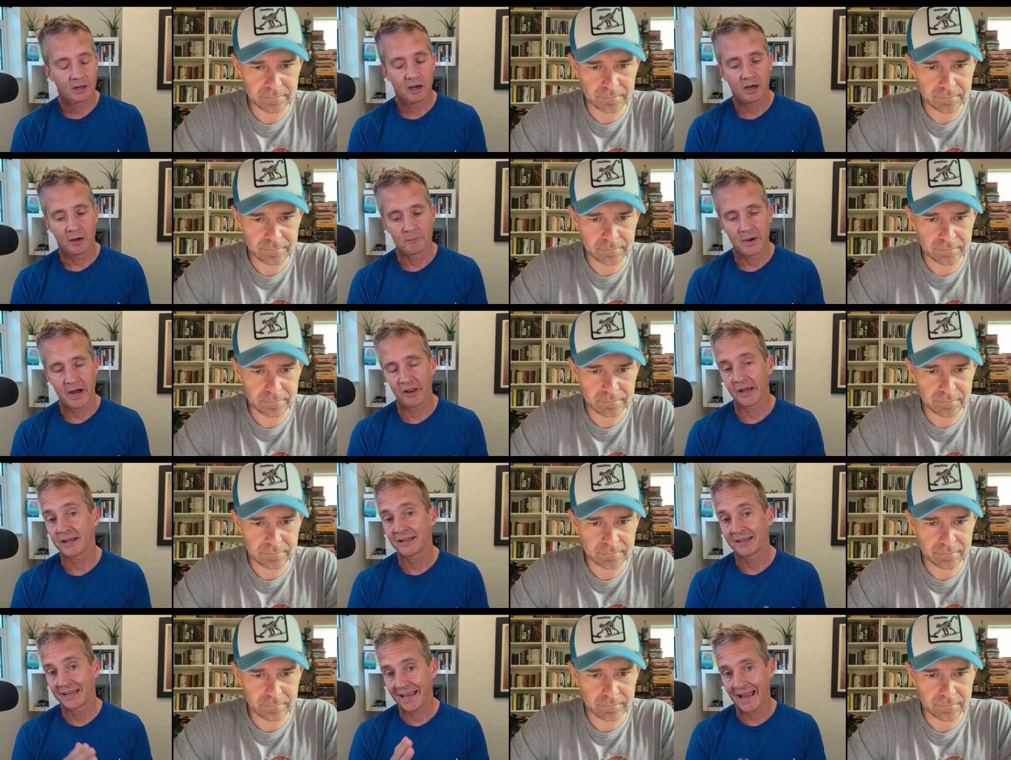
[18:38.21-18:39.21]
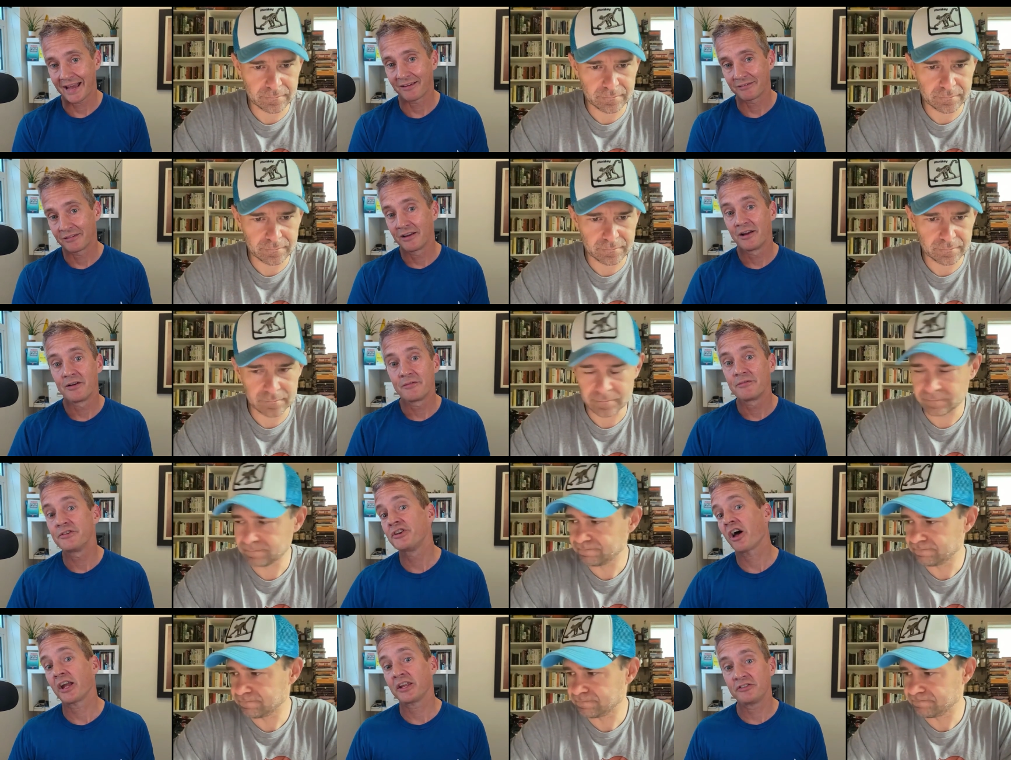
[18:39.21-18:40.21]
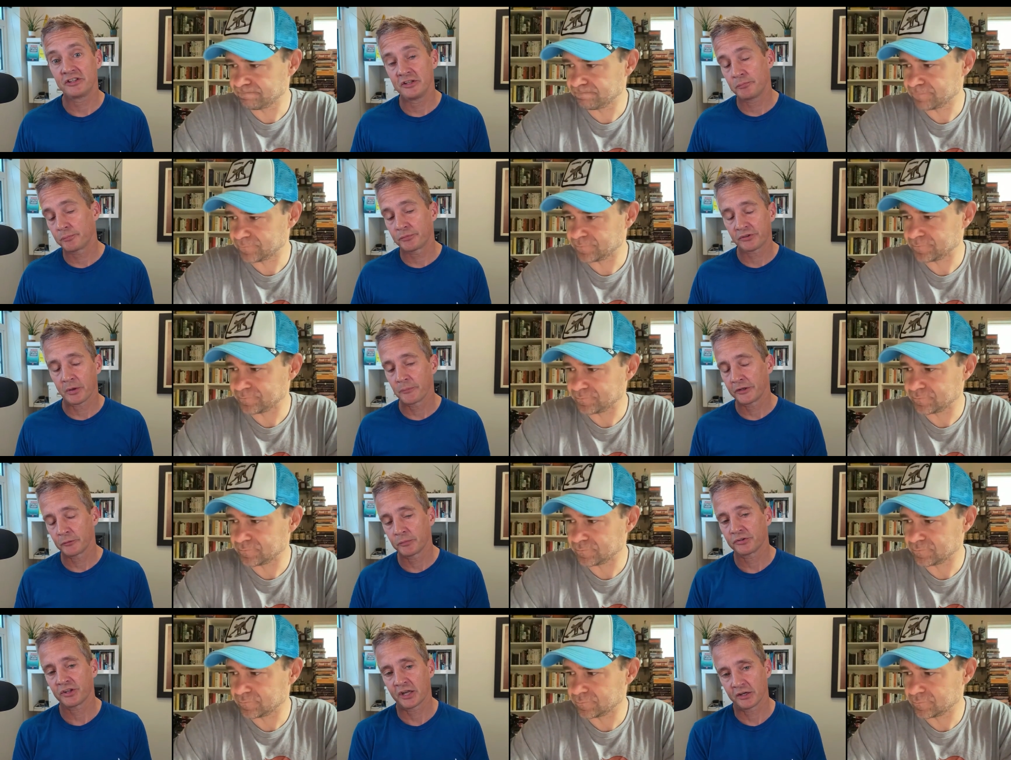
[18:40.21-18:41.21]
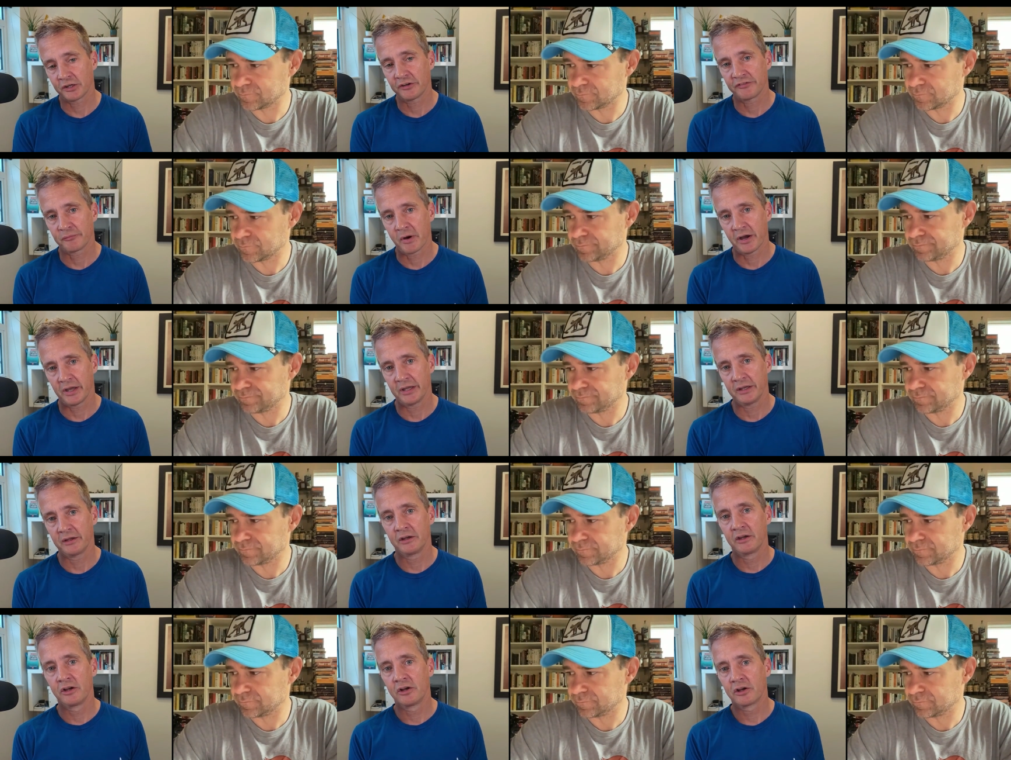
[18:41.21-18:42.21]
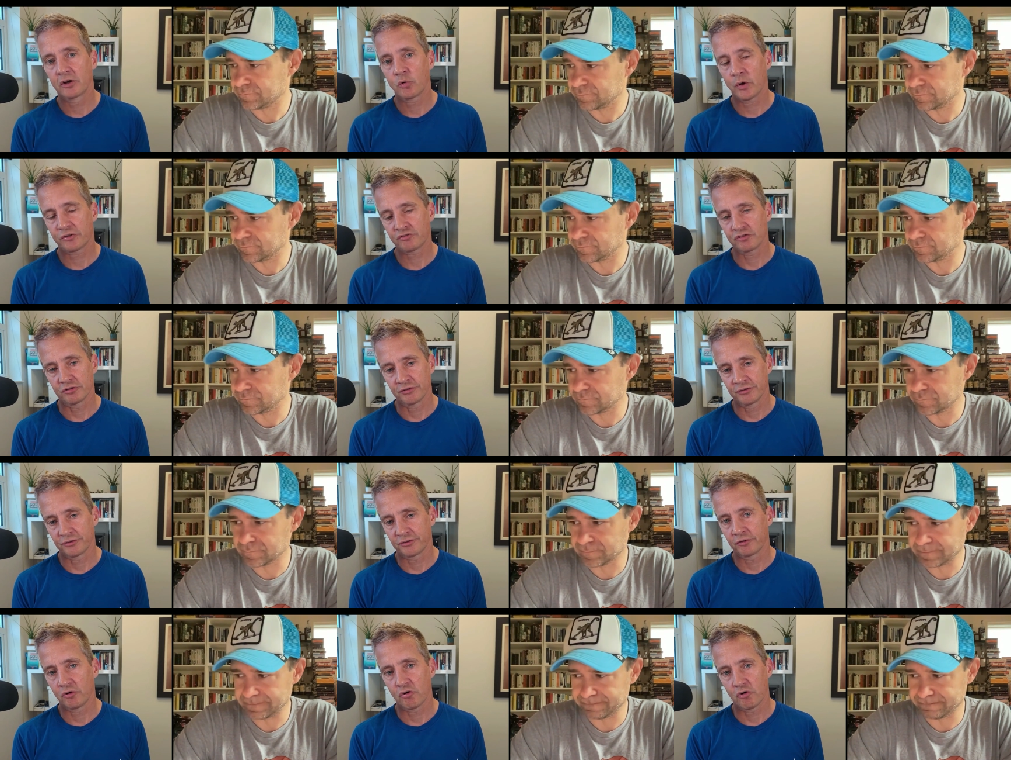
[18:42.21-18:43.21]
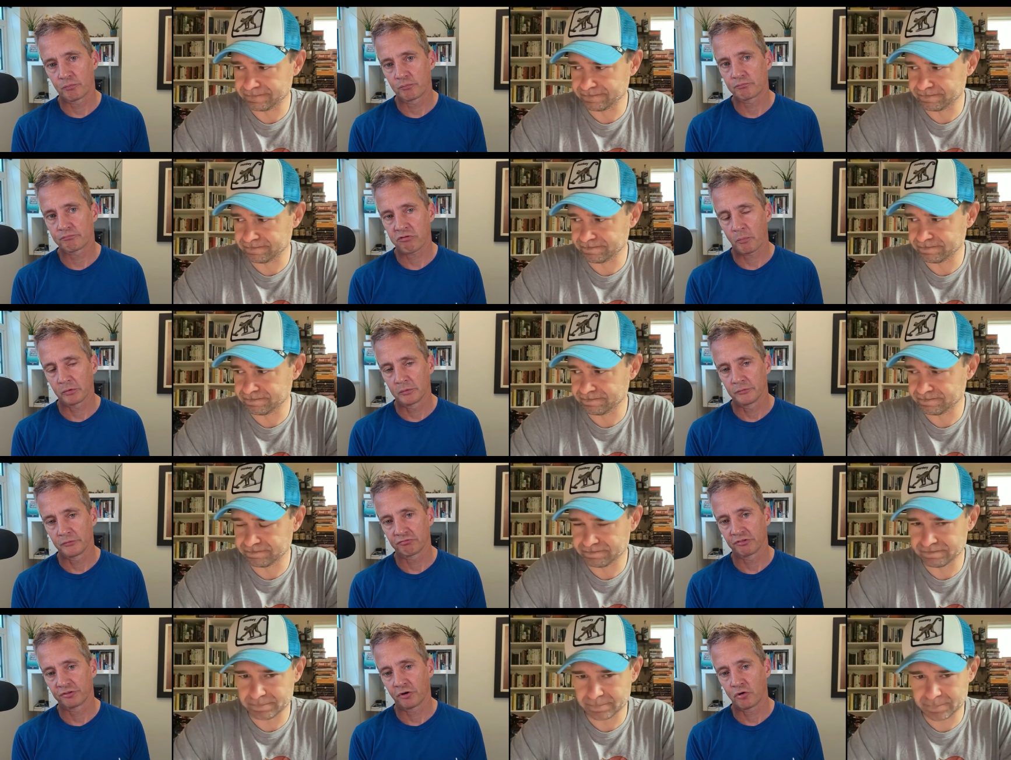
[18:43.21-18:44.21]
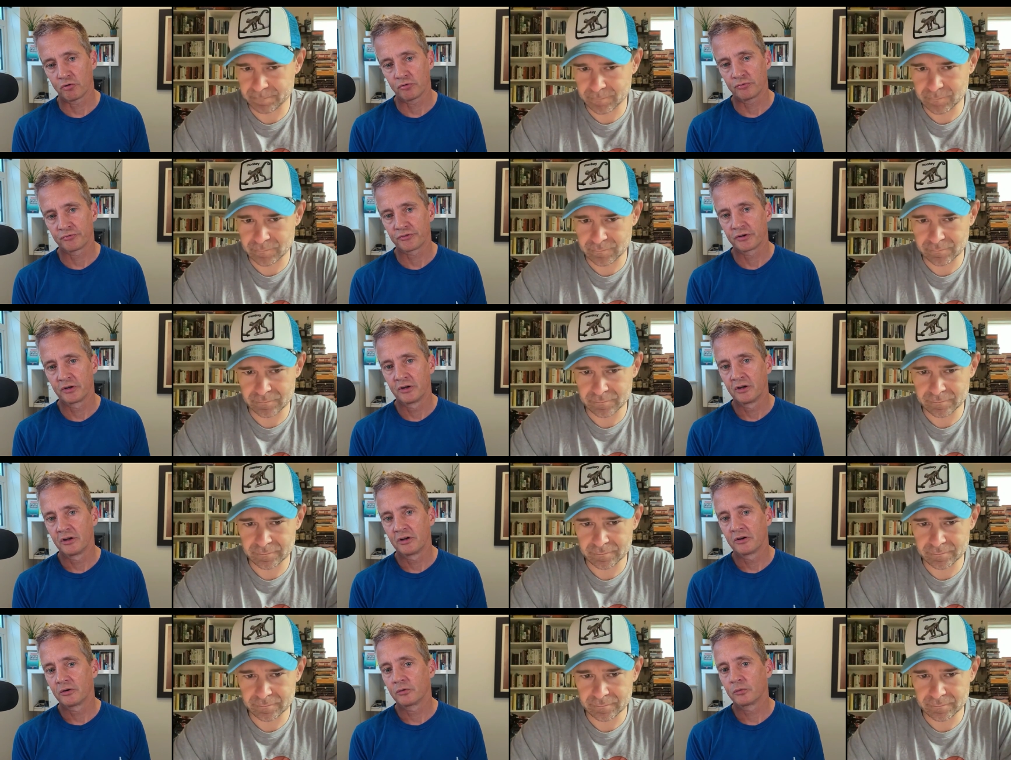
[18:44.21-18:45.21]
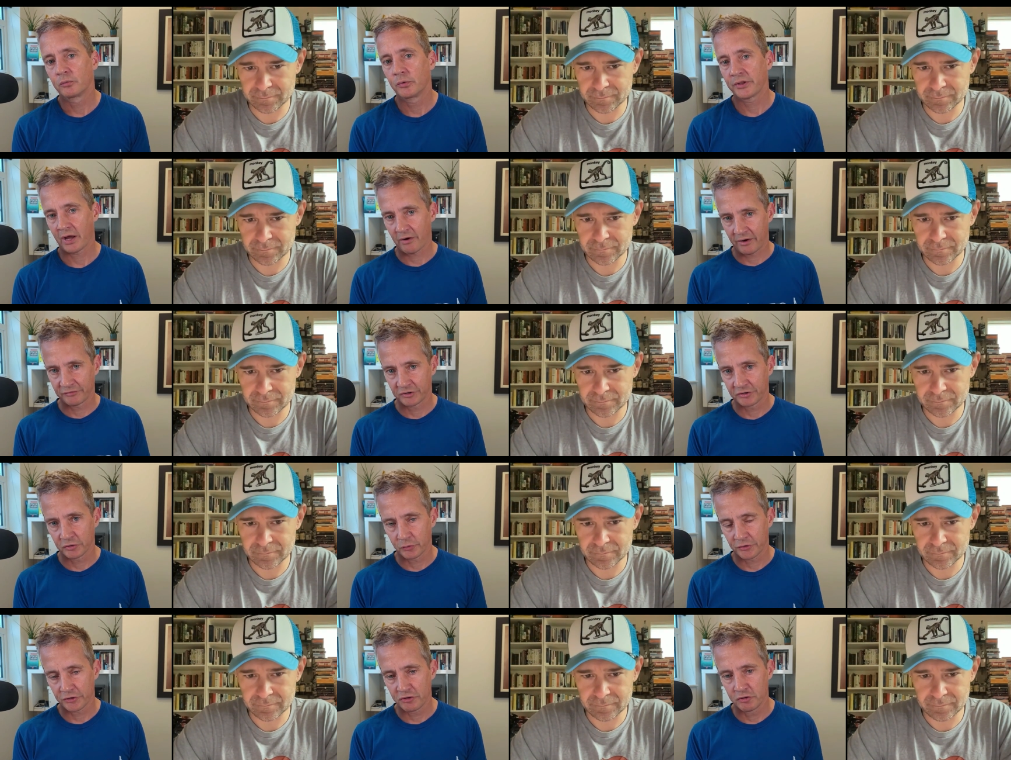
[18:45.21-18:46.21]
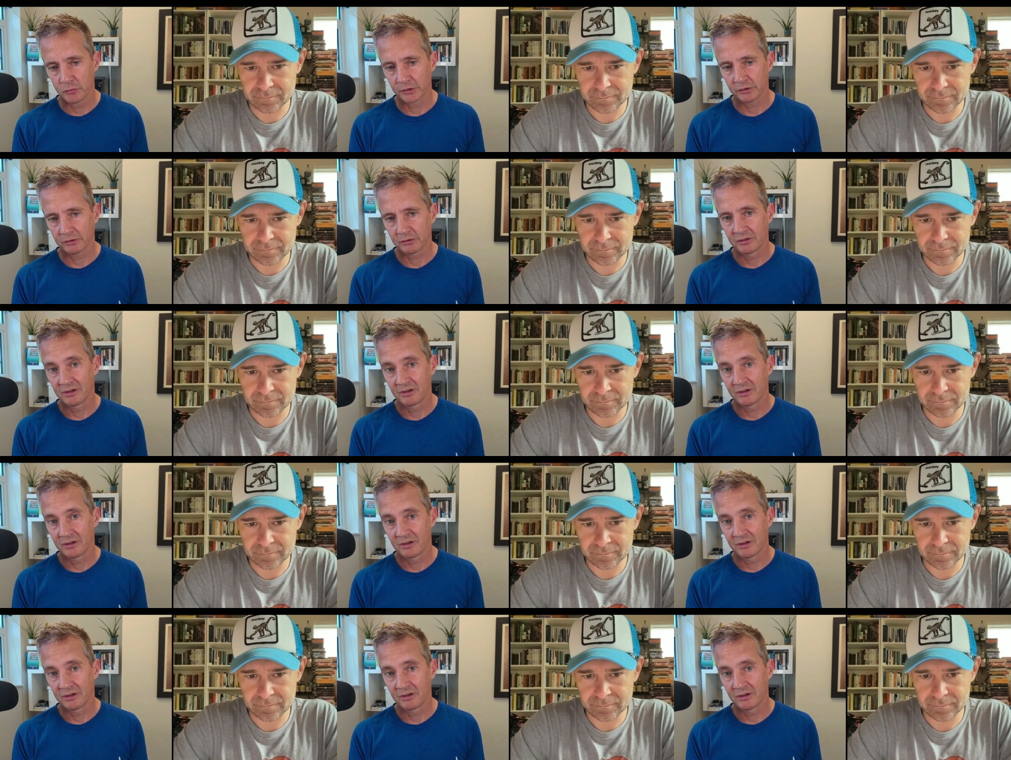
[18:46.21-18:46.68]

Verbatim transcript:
Speaker 1: and I can get 90-something% of my questions or problems resolved without having to deal with a human,